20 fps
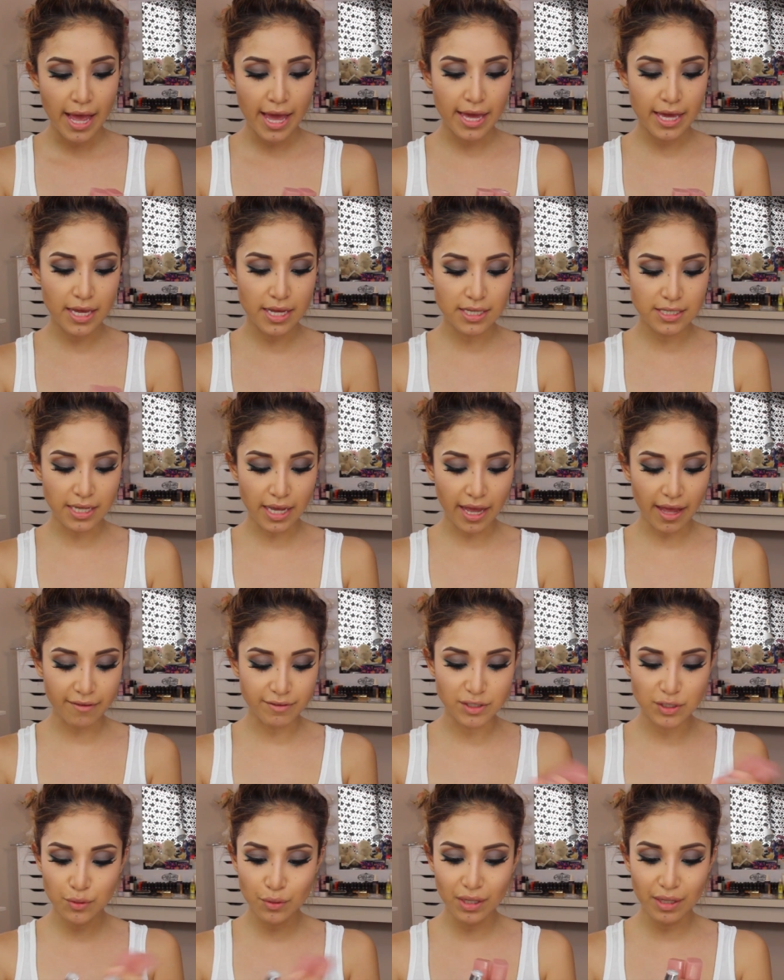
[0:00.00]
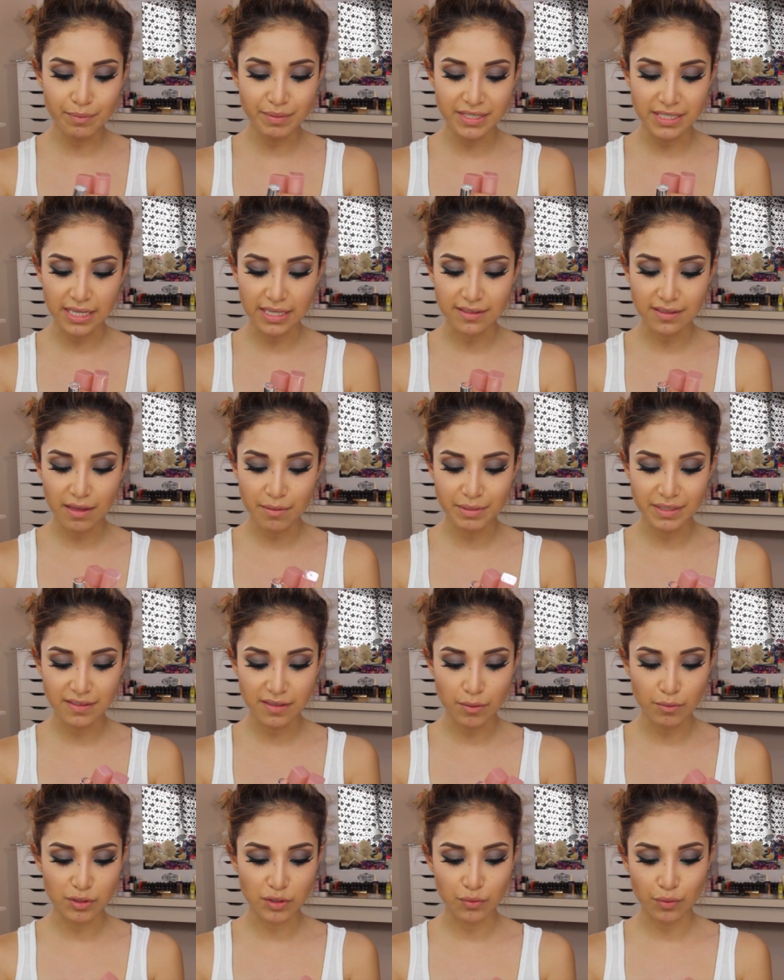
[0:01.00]
And I have two lipsticks. Let me
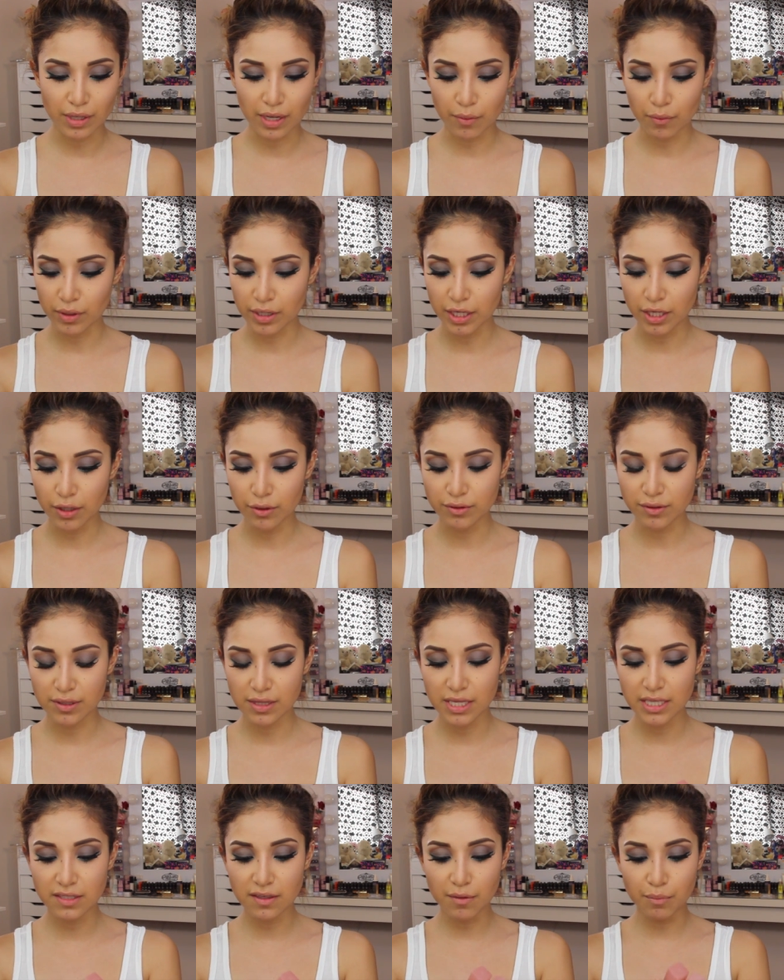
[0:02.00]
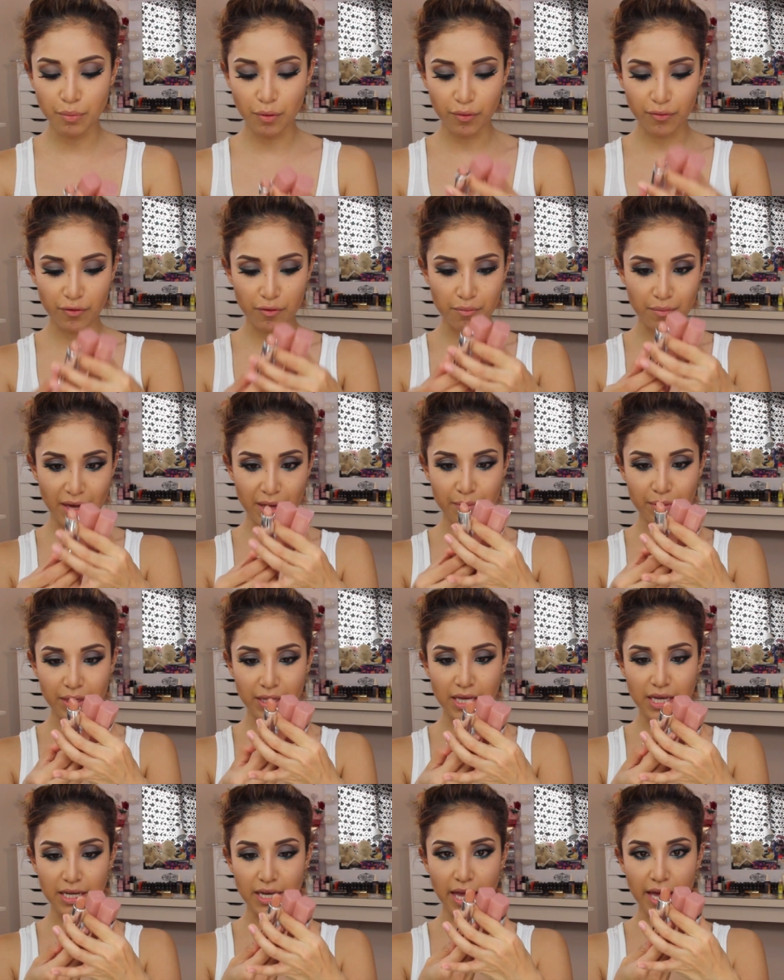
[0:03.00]
see which one I want to use. These are both from
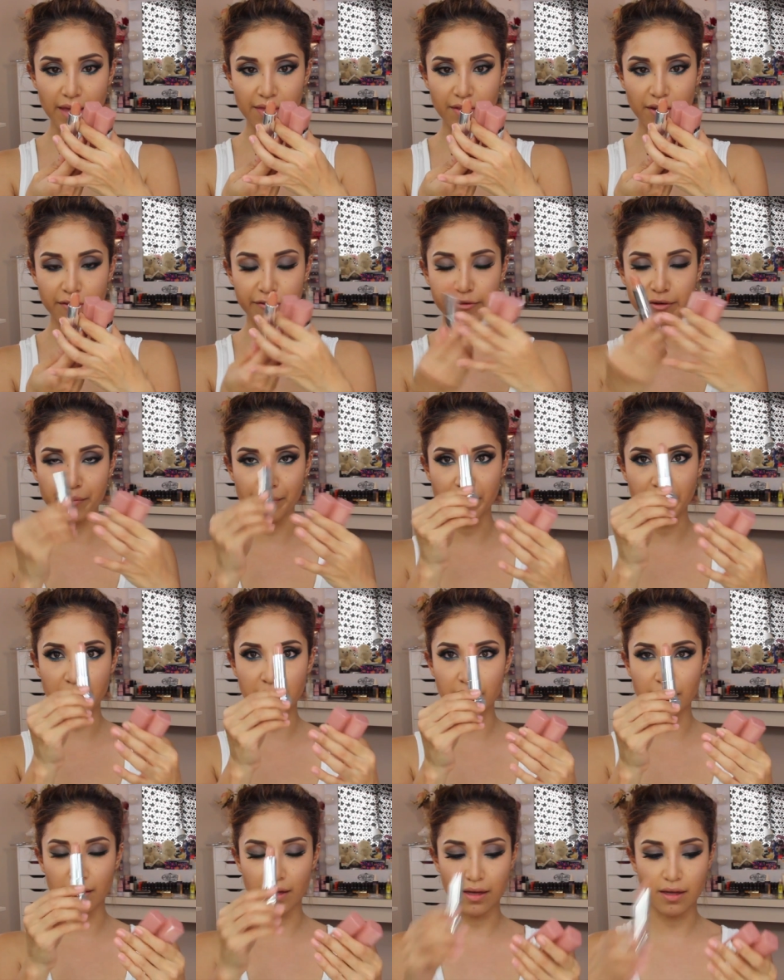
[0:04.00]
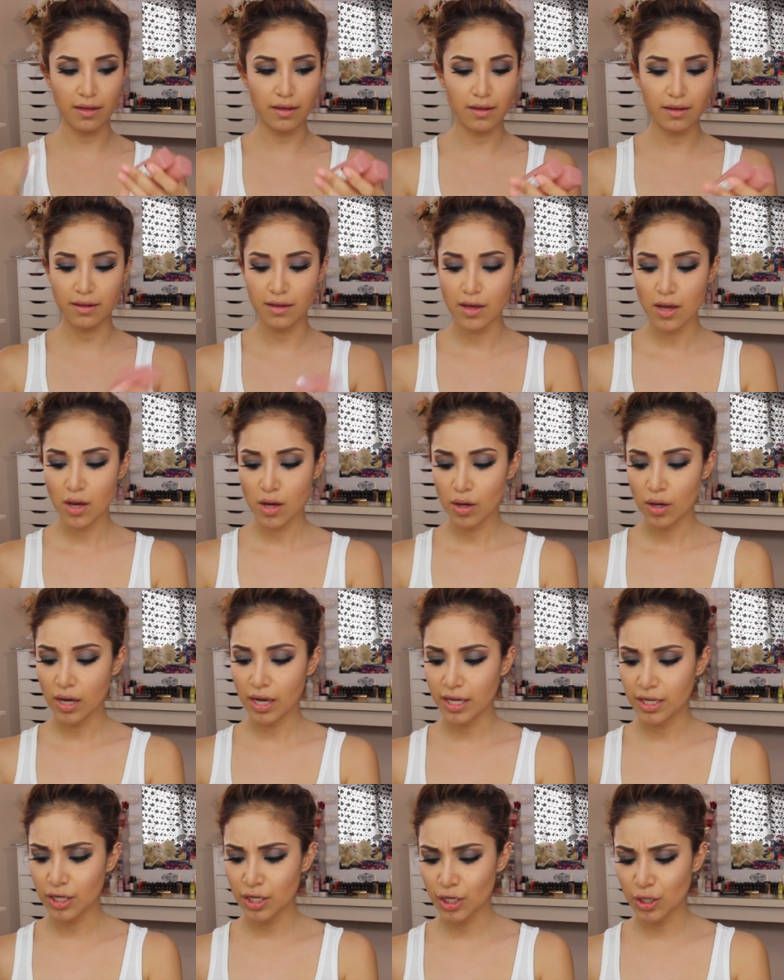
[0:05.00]
Maybelline, and they're from like the
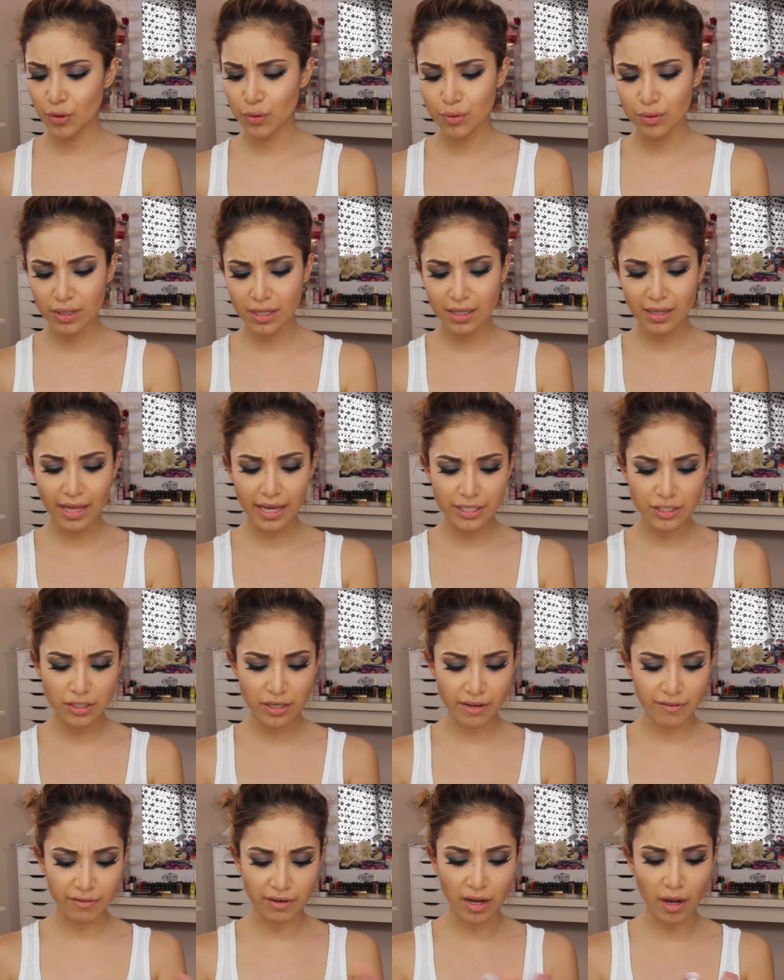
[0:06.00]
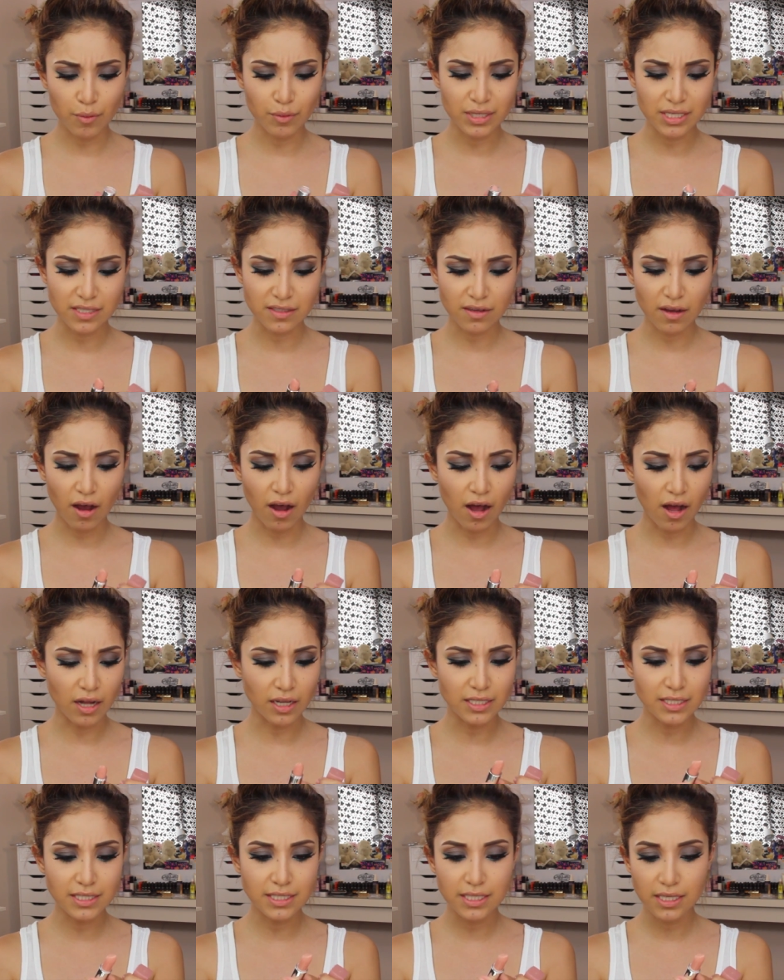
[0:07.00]
a nude collection. I forgot what it's
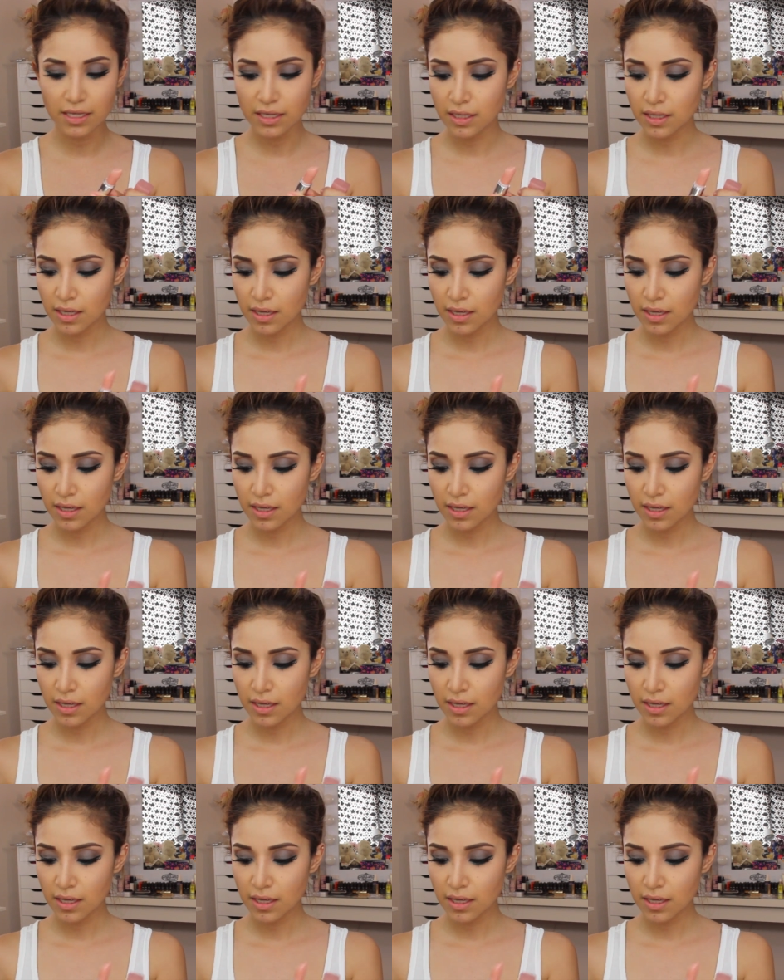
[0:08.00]
called.